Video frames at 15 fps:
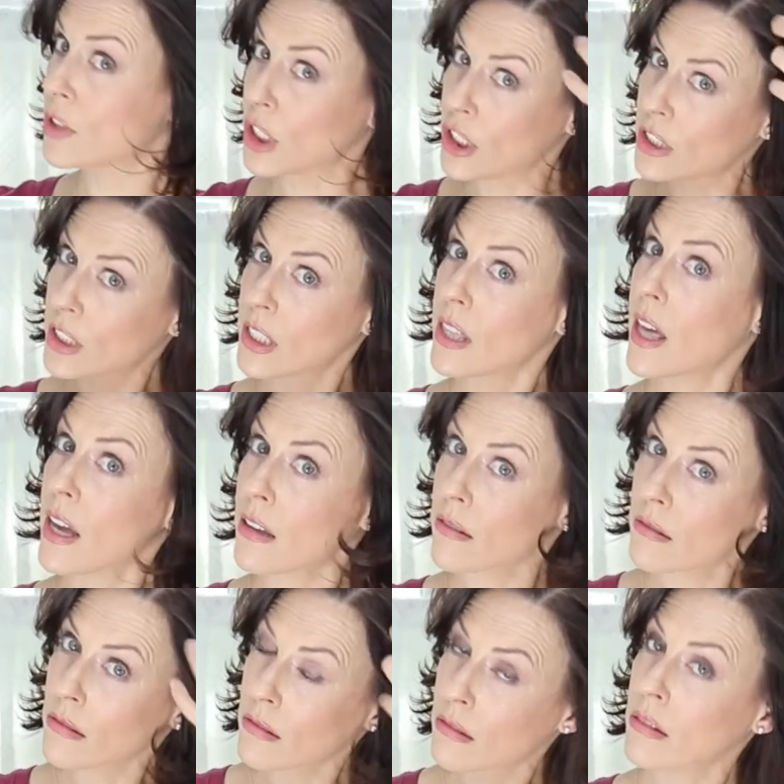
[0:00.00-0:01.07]
Did you see
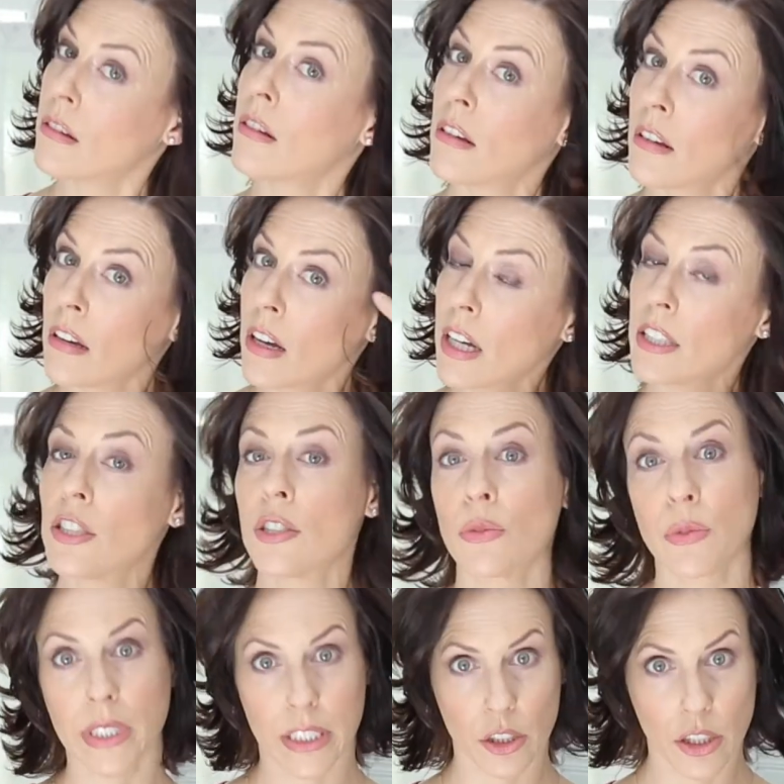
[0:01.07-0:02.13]
that? I just
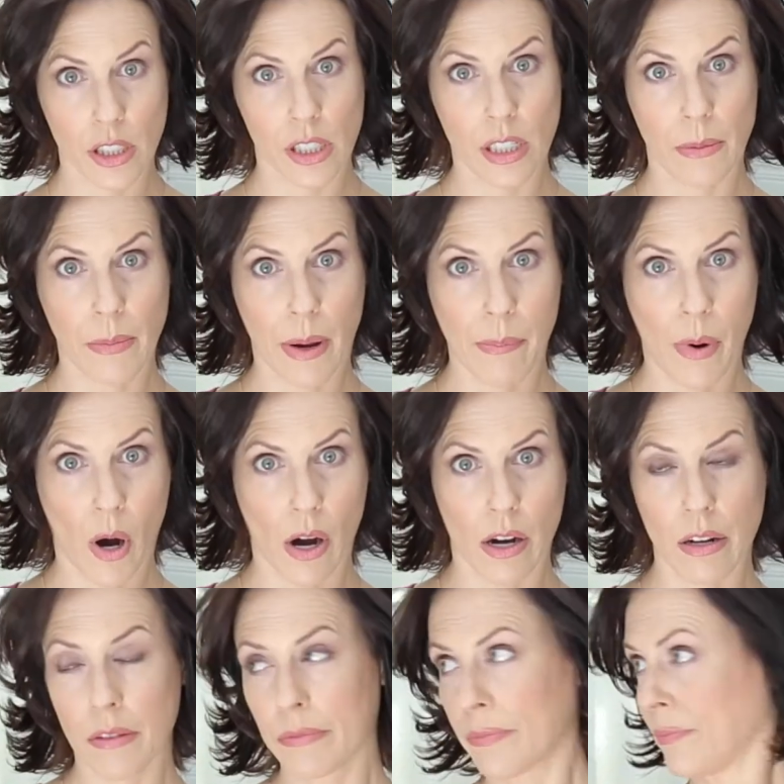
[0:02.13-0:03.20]
readjusted my
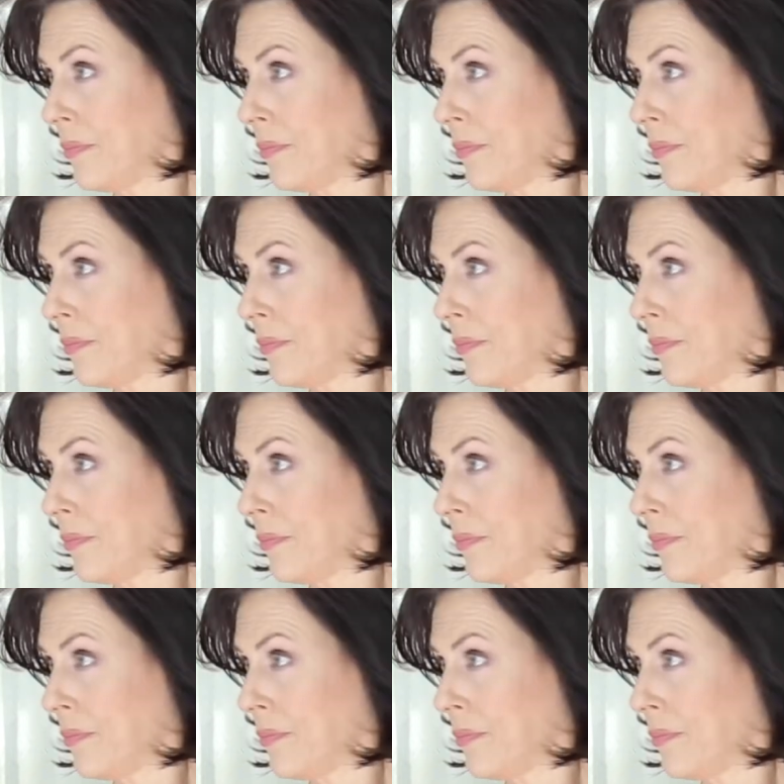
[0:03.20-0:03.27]
part.